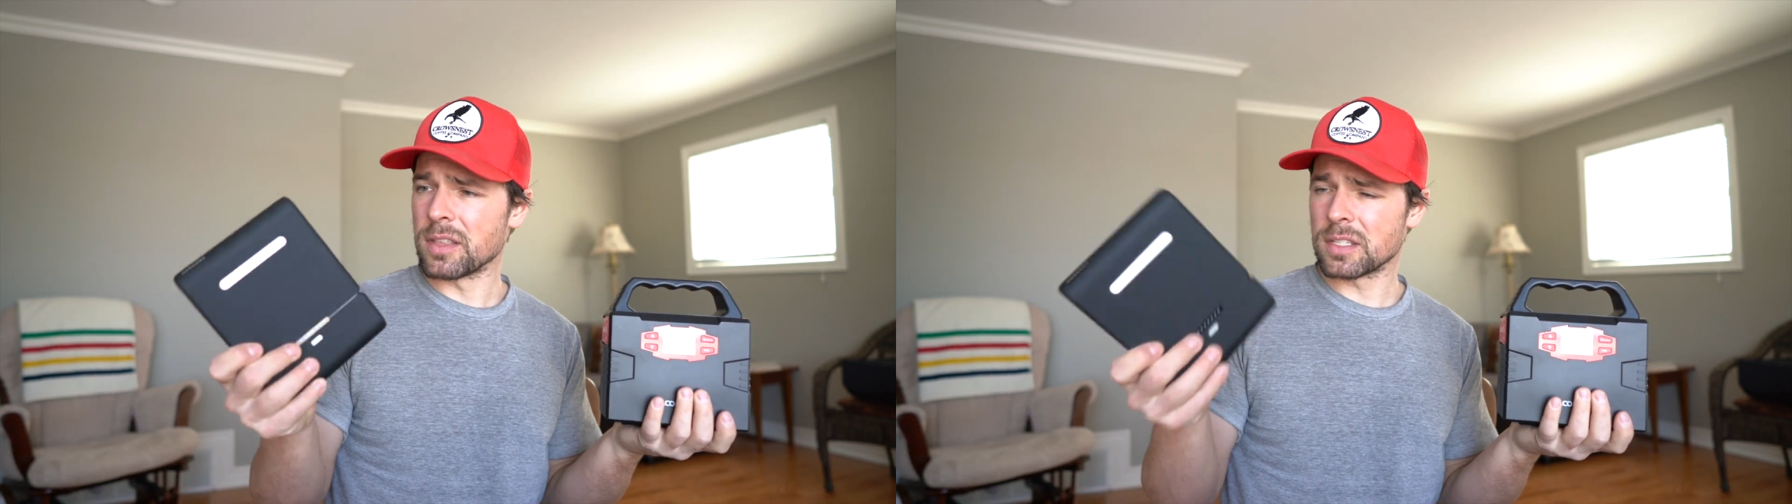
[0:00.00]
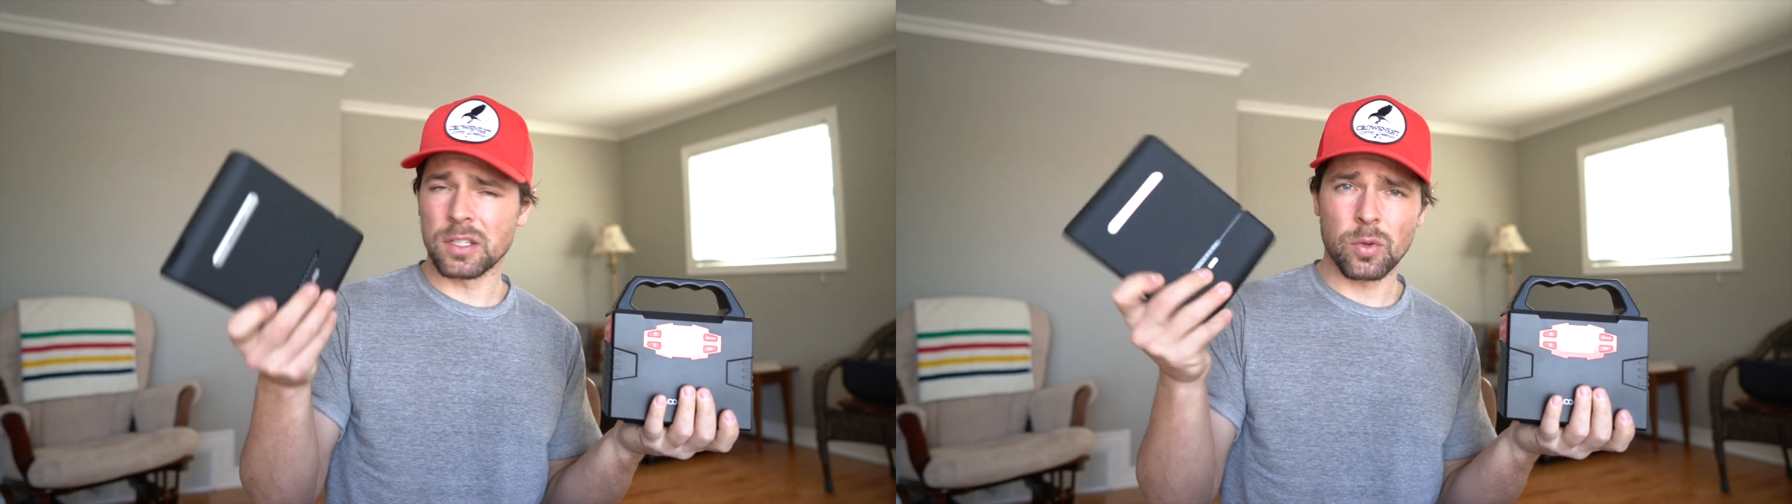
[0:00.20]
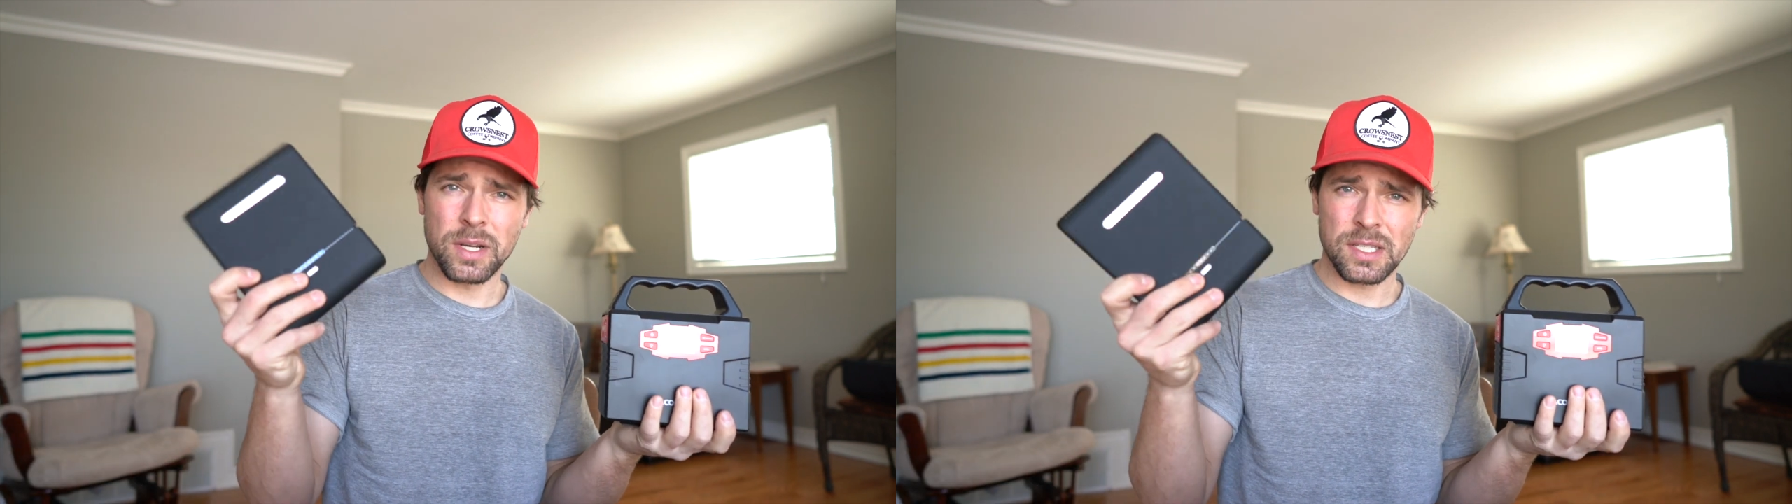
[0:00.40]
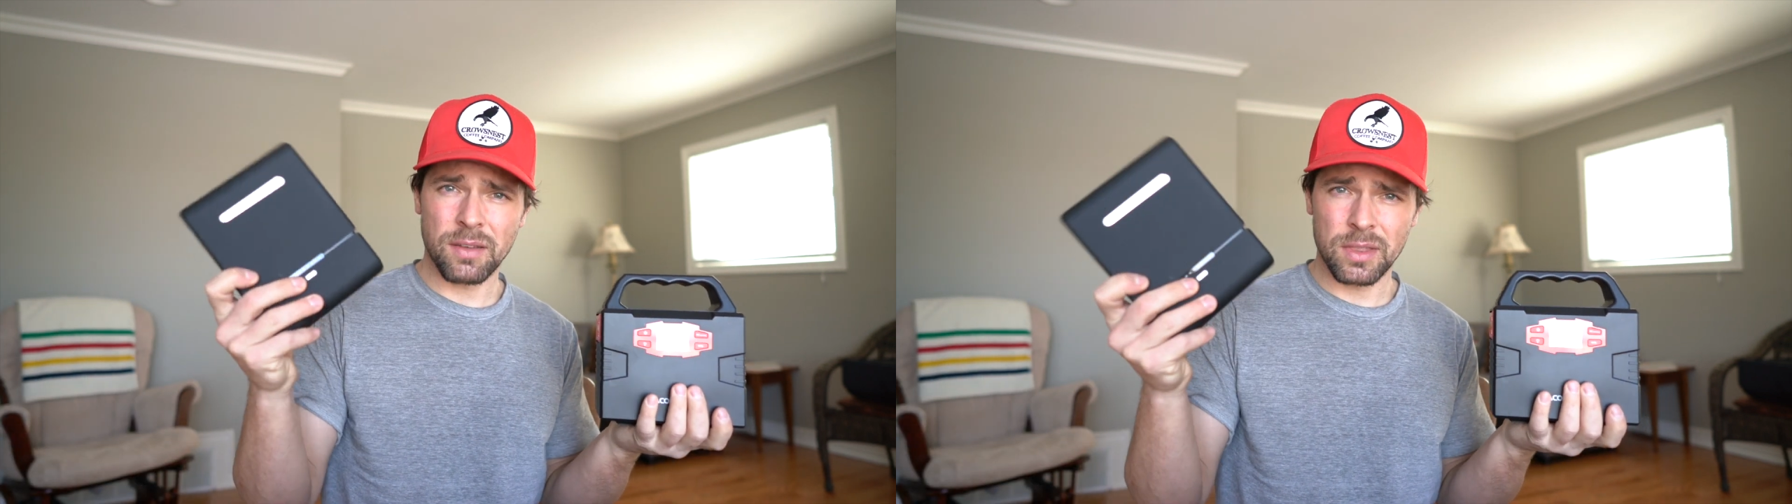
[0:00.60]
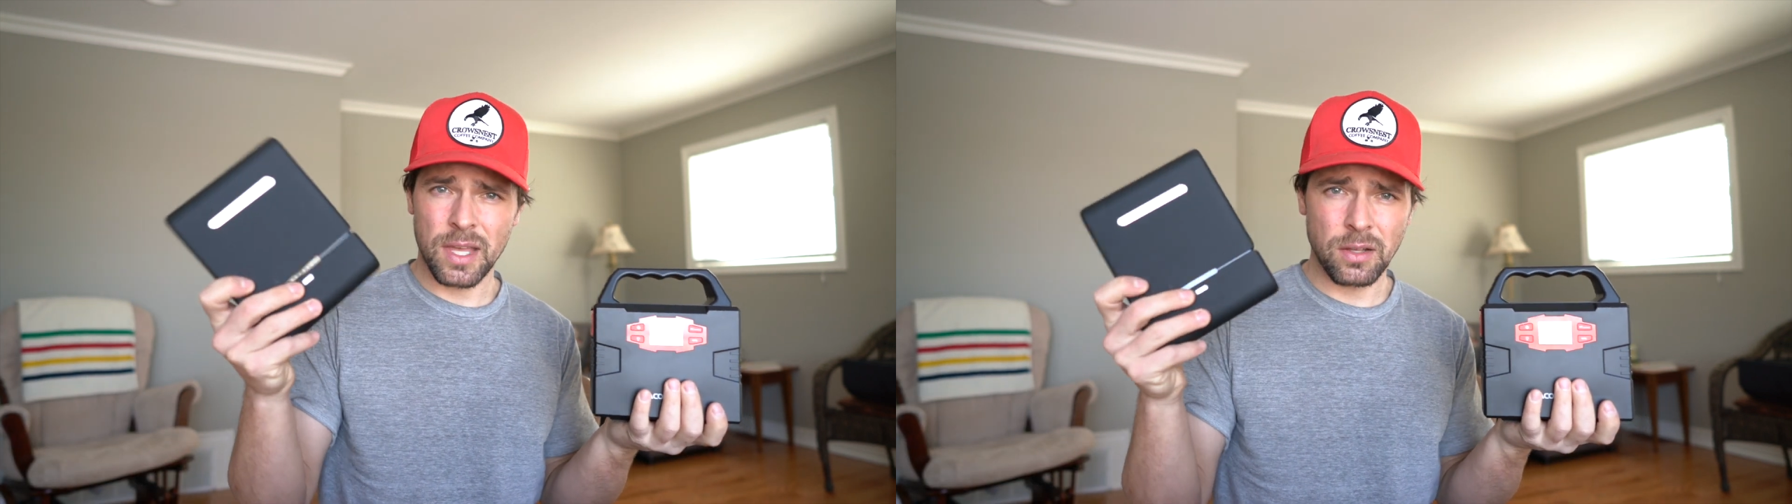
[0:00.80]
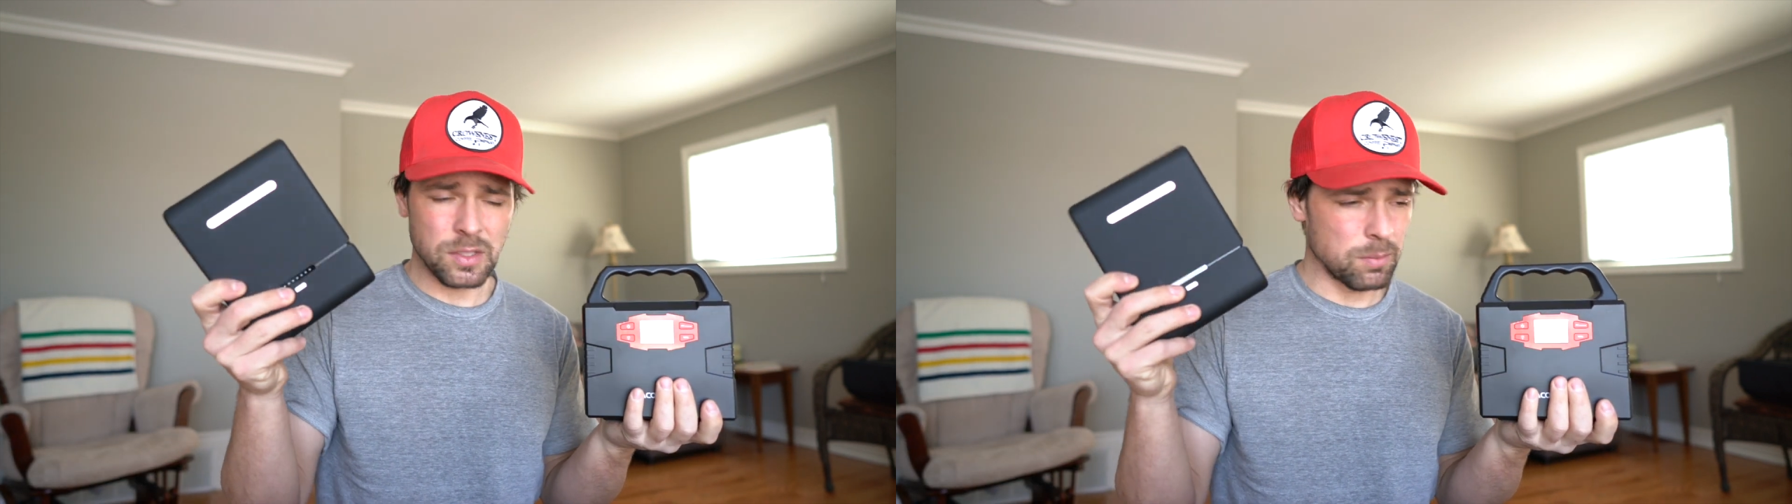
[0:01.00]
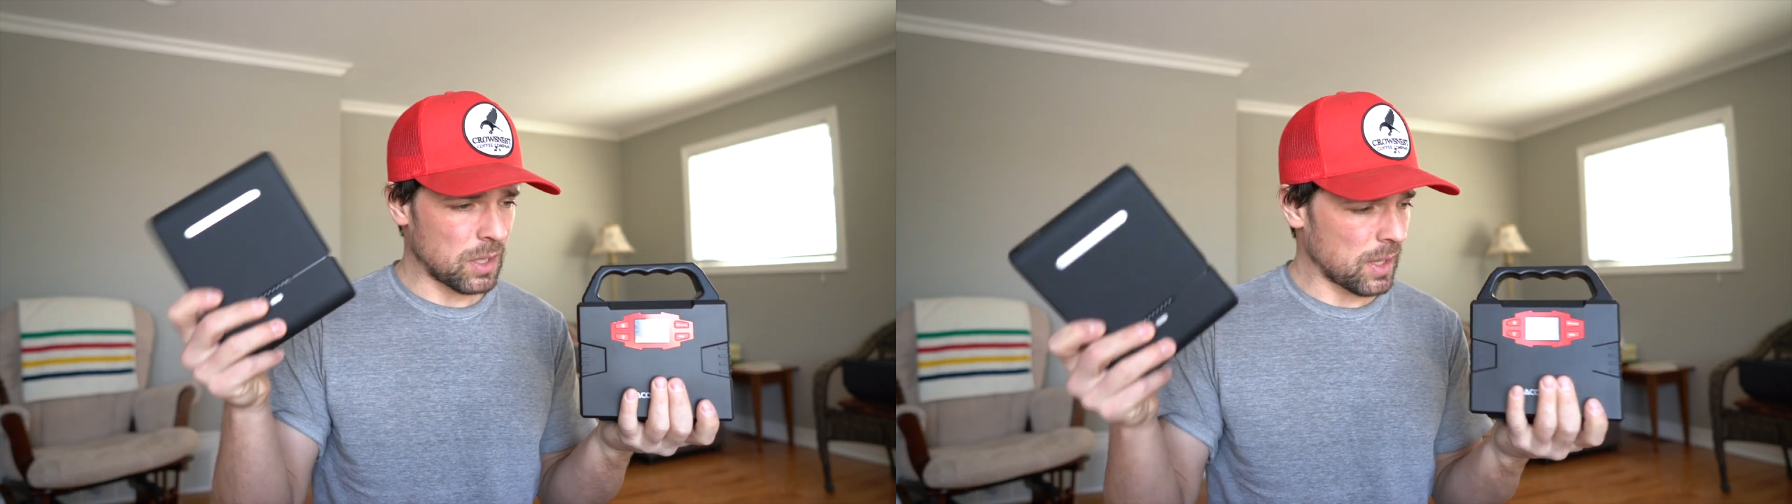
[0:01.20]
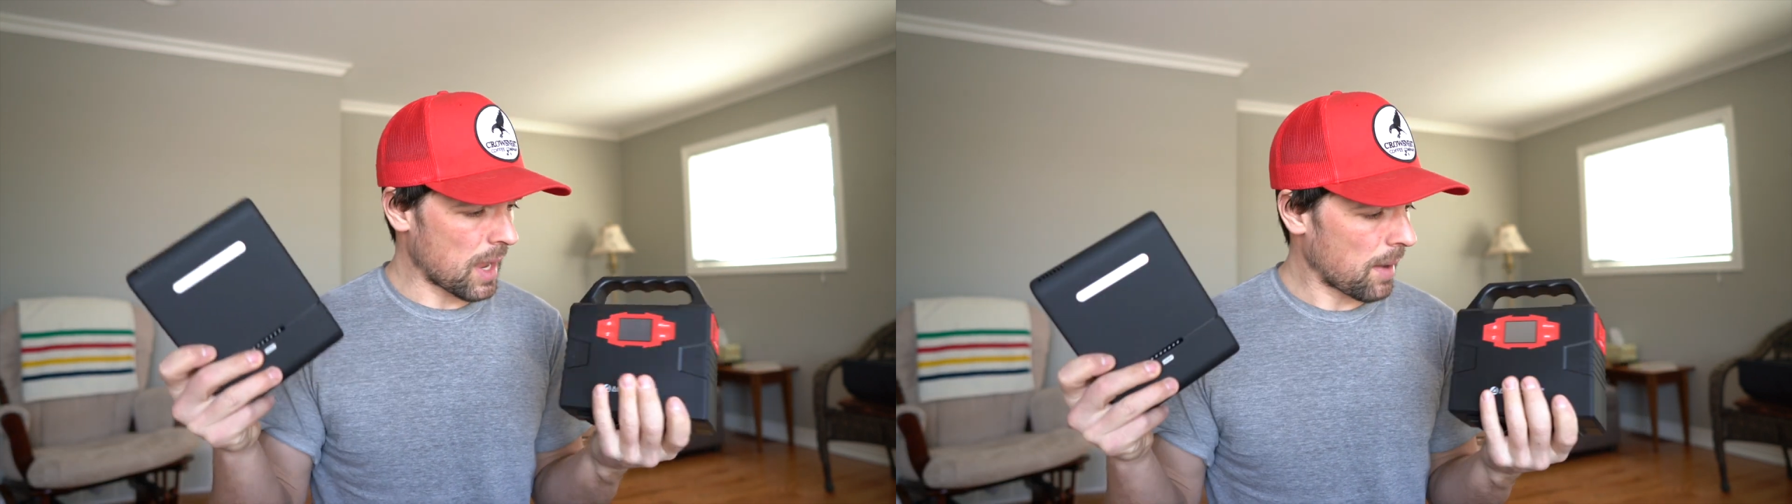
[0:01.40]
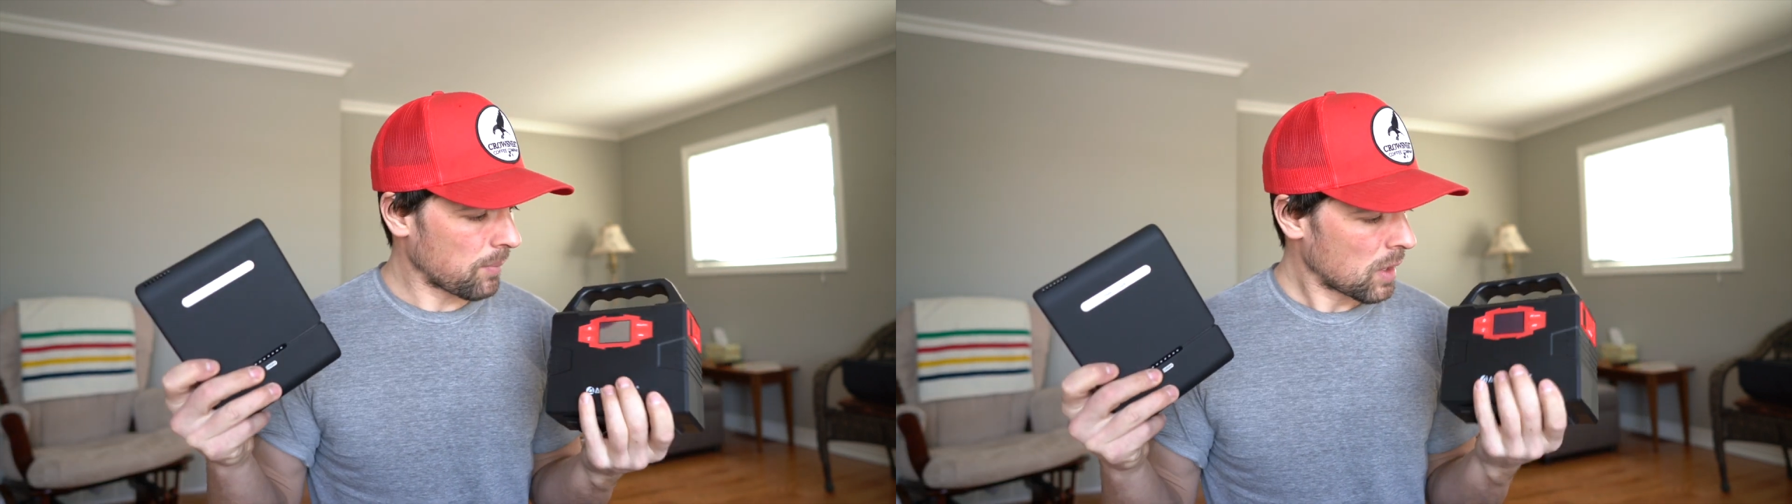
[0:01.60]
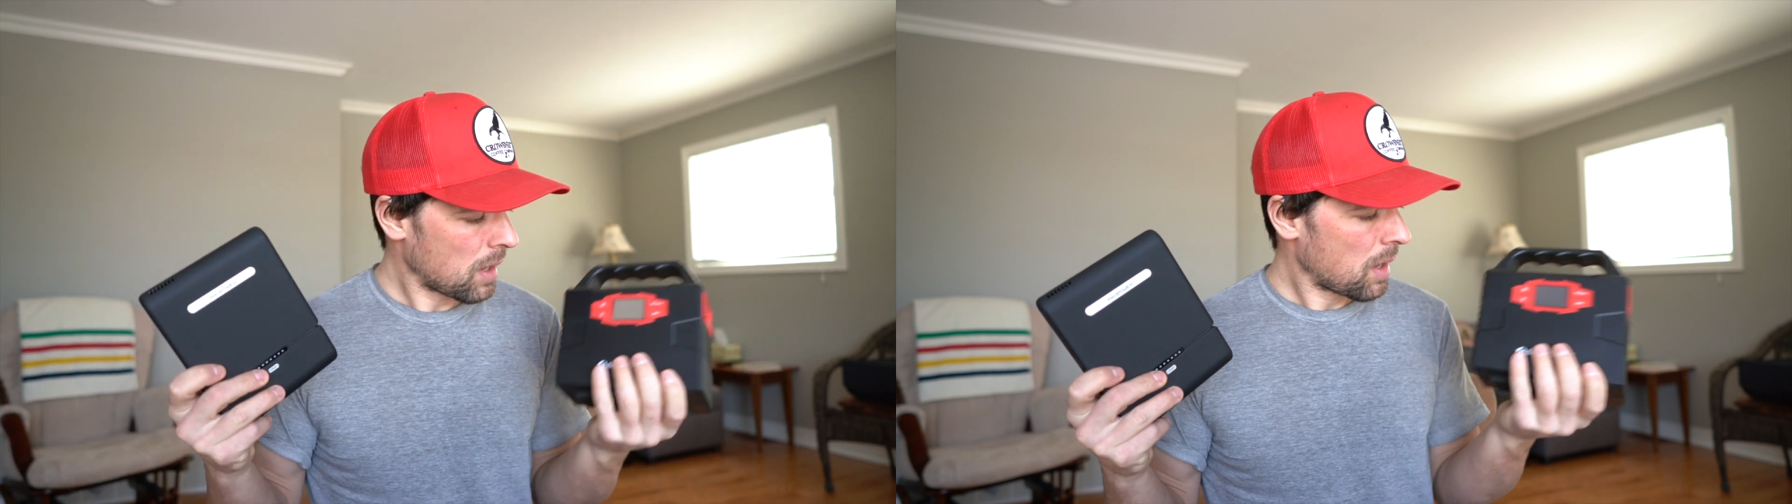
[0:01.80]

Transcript: this is a 27,000 milliamp,